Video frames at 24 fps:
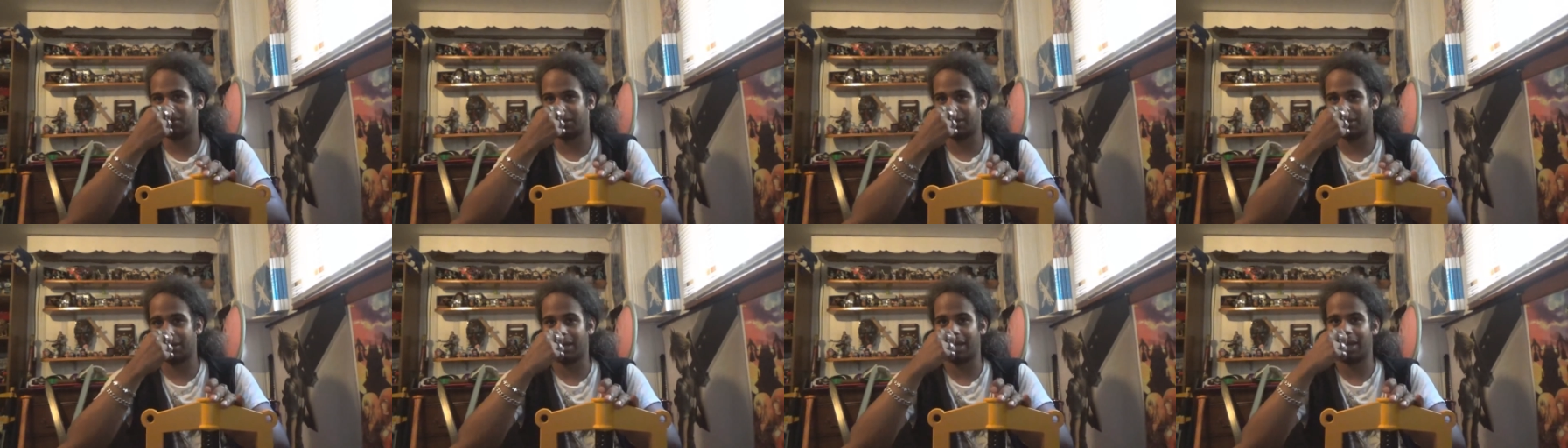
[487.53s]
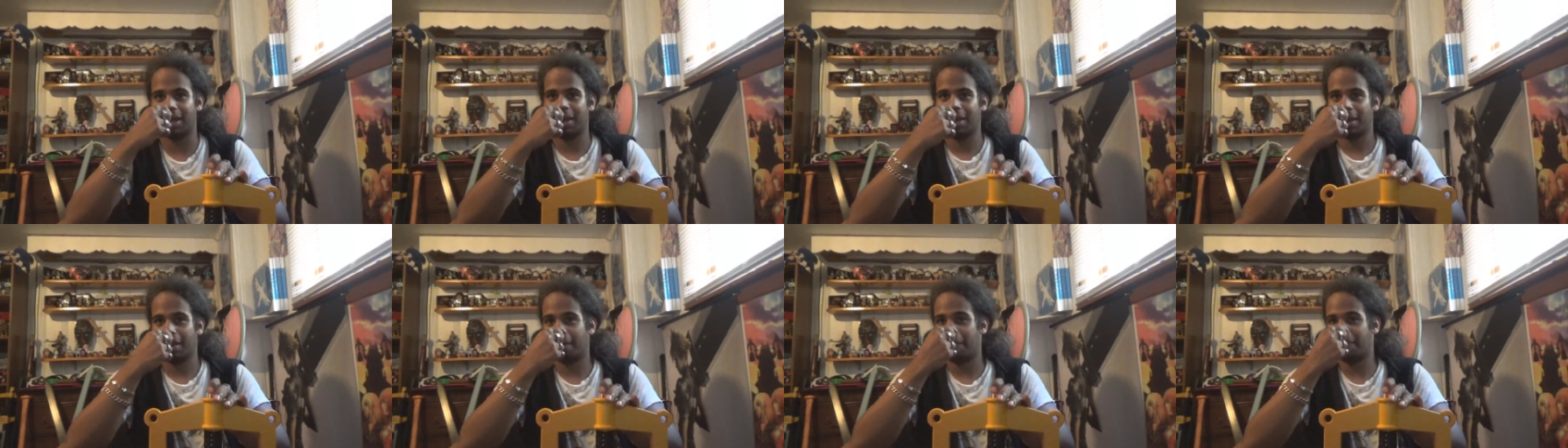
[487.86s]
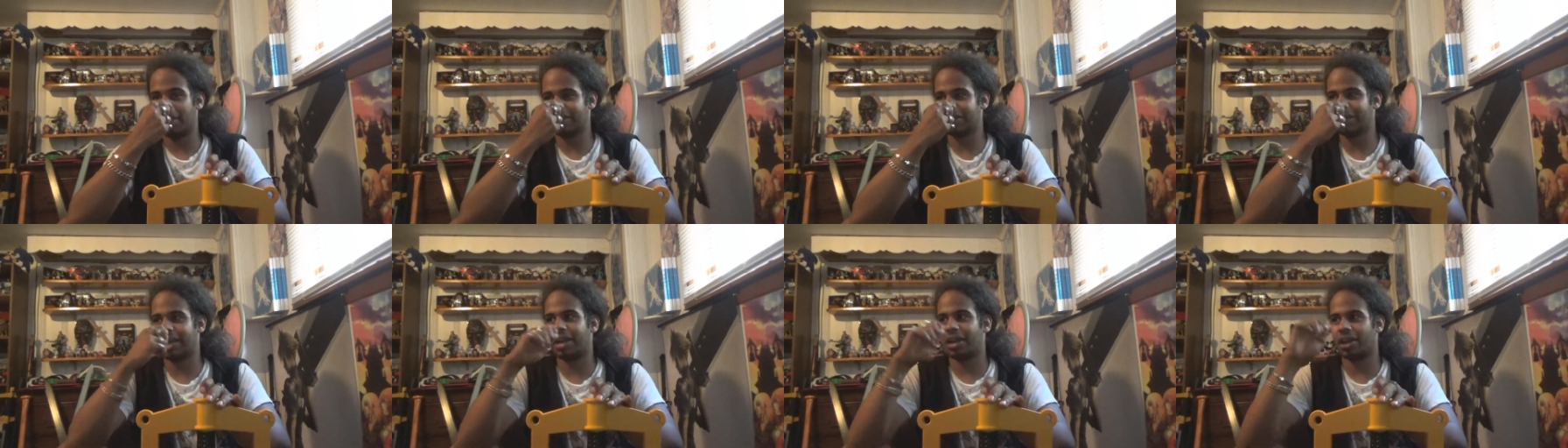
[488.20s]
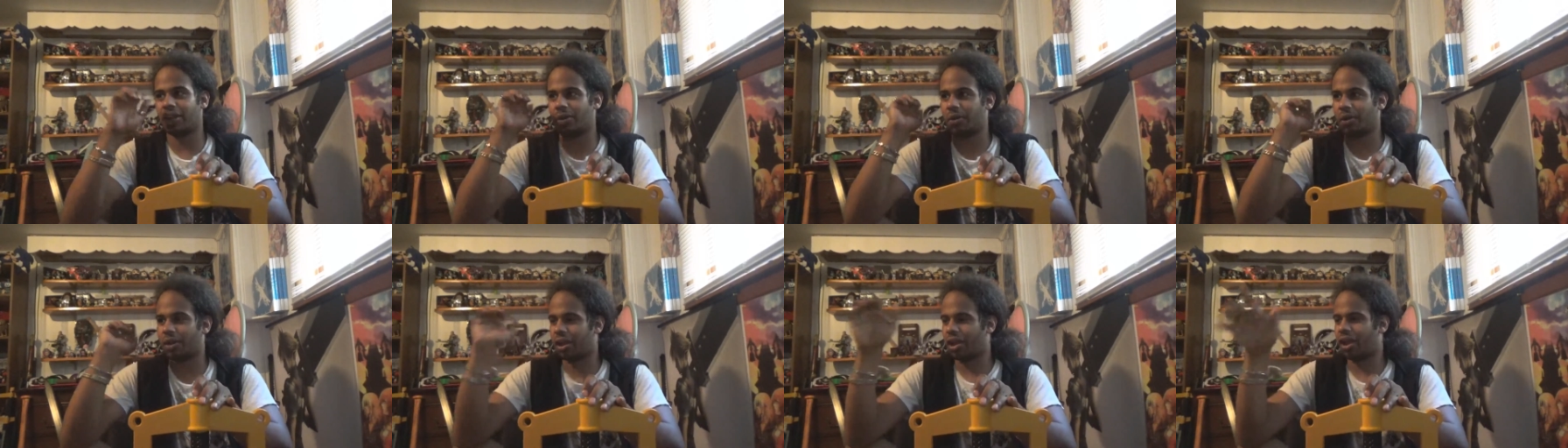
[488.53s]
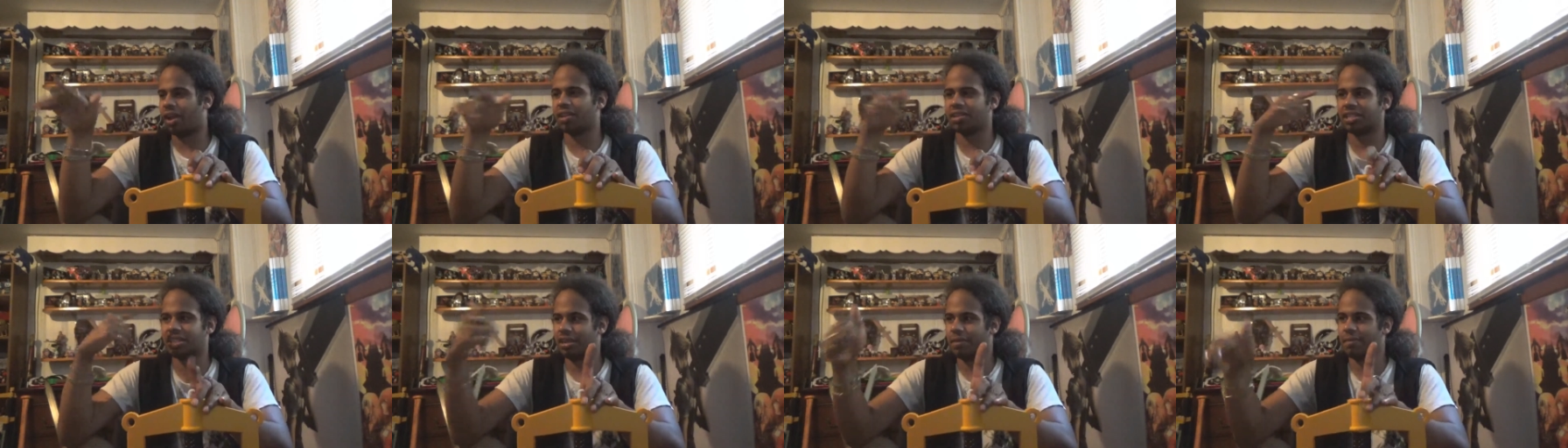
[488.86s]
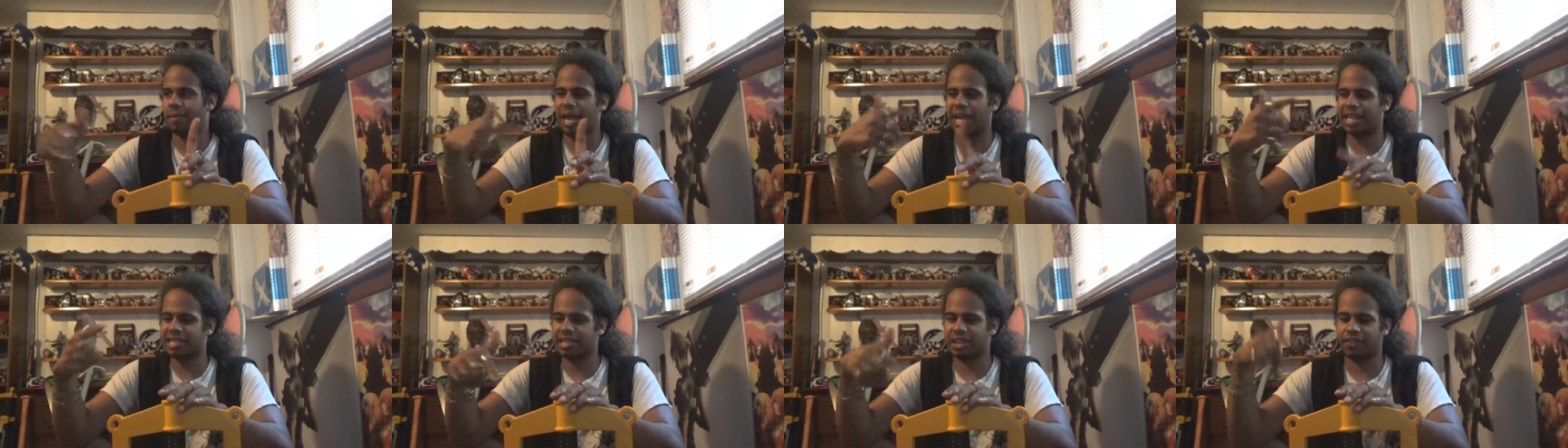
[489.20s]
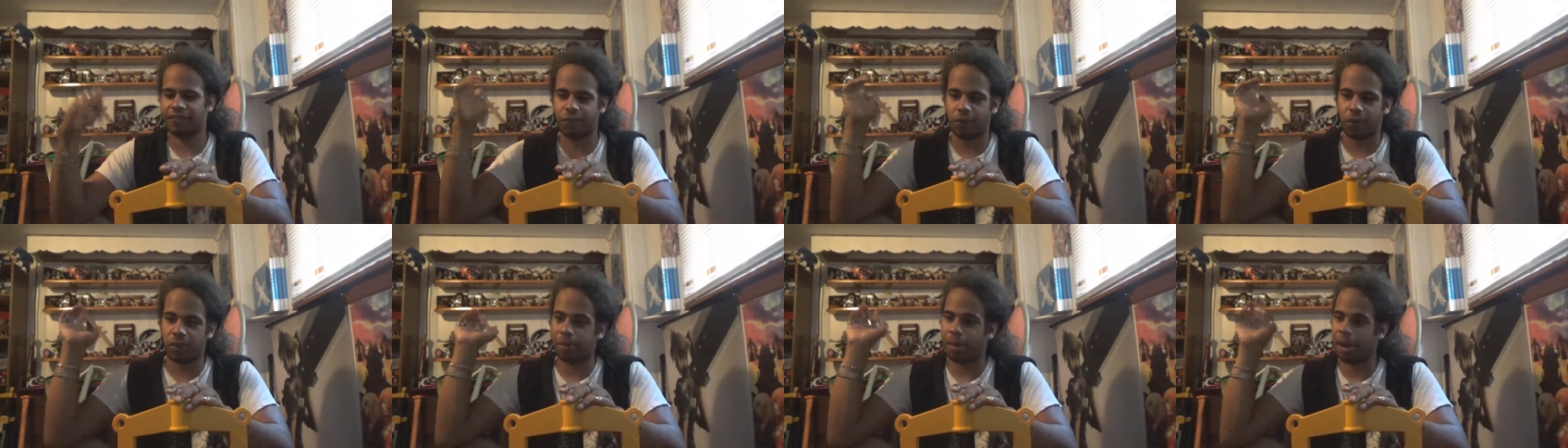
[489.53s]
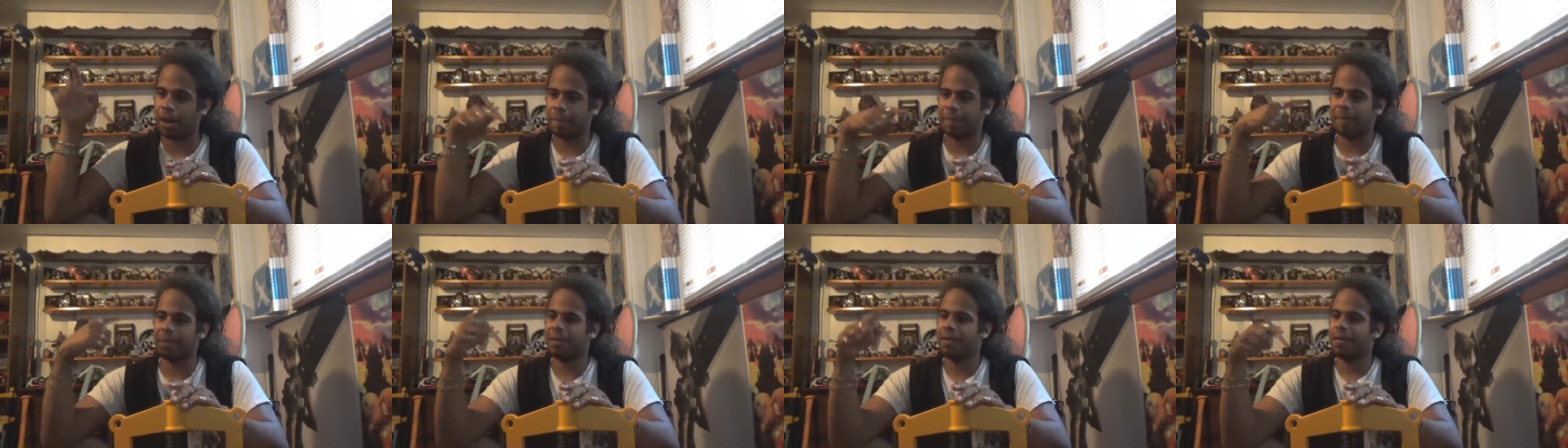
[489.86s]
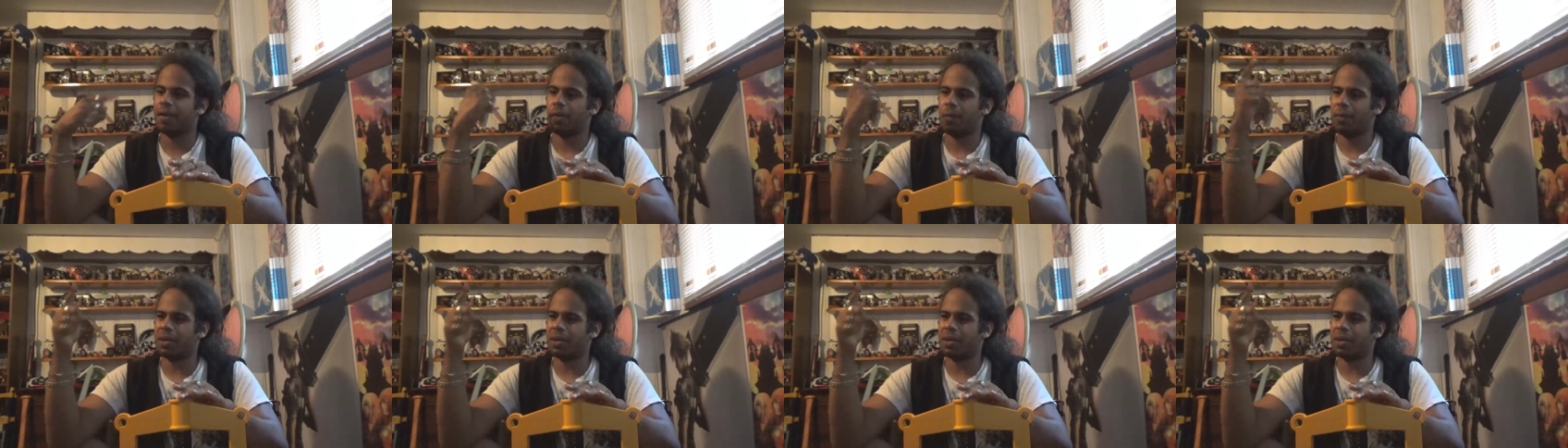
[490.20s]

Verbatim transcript: So basically, I had to go to the Coliseum anti-form up